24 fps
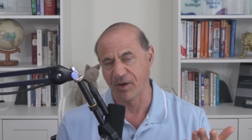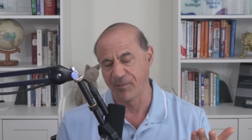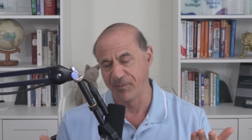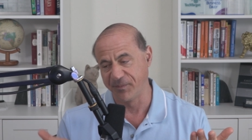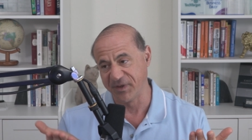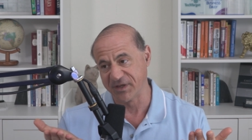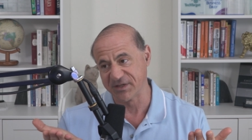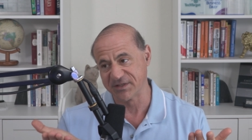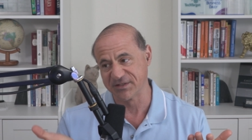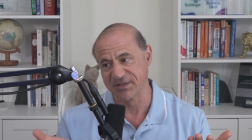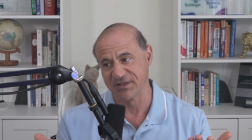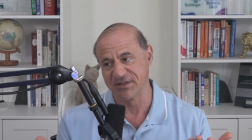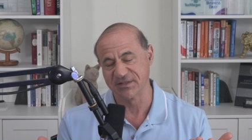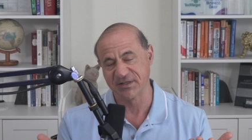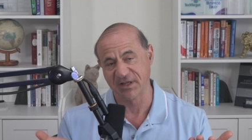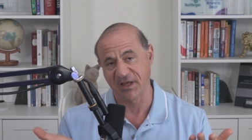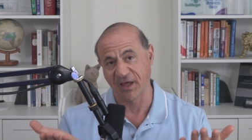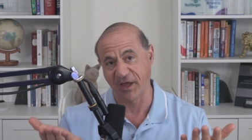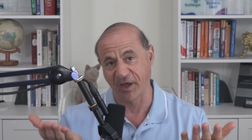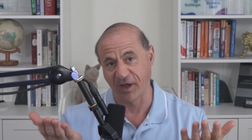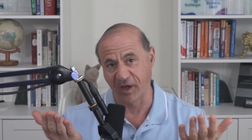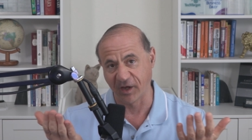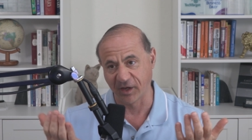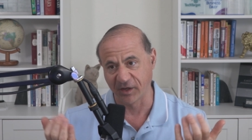business
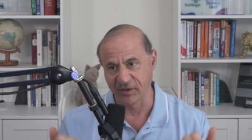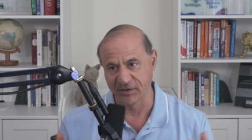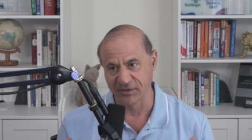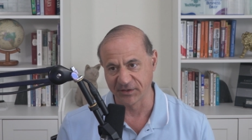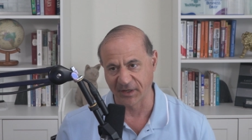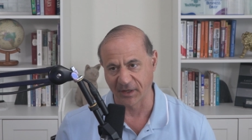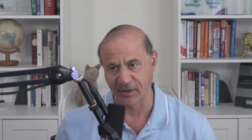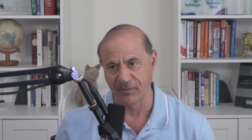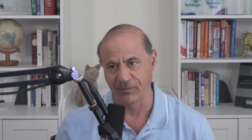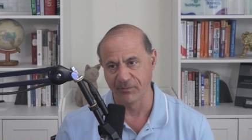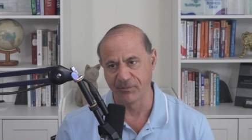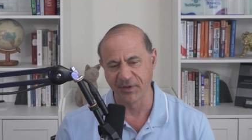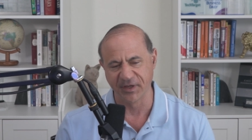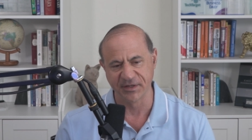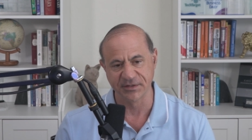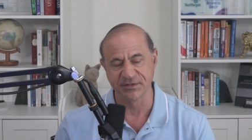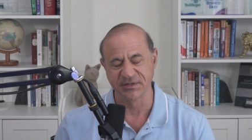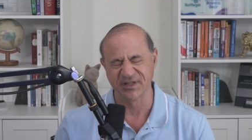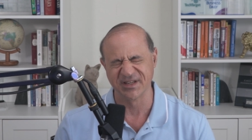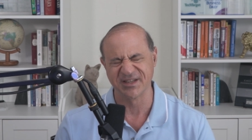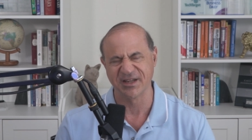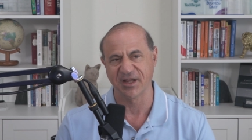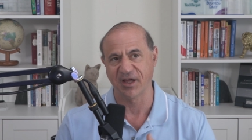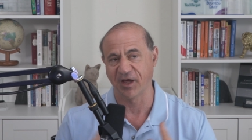ex-
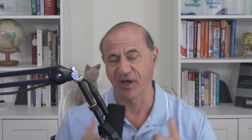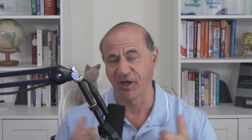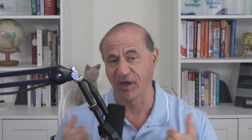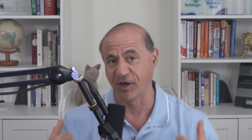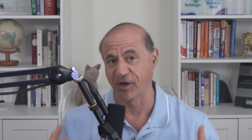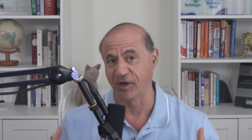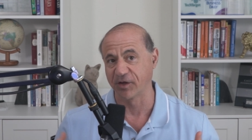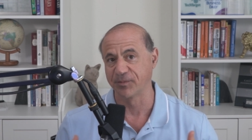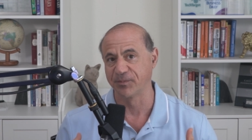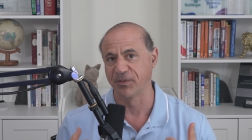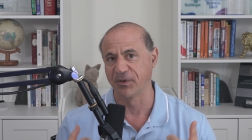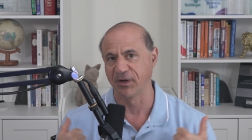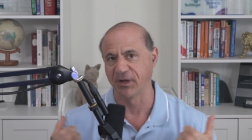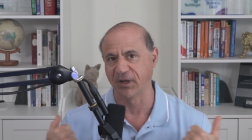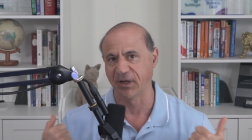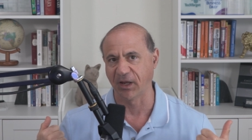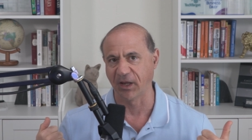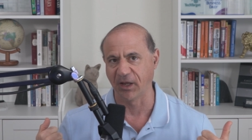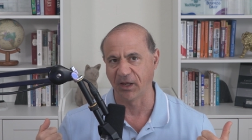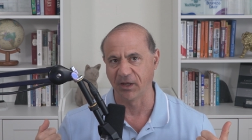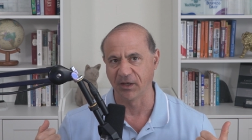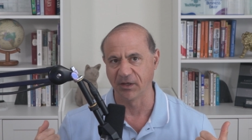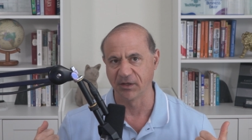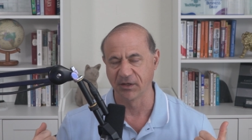business
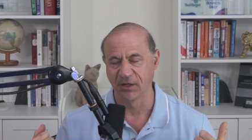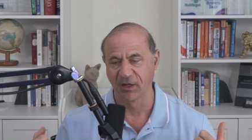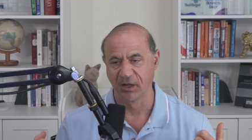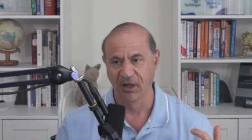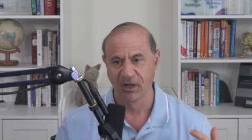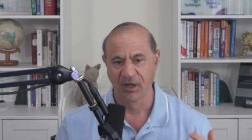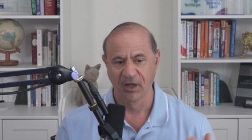expertise.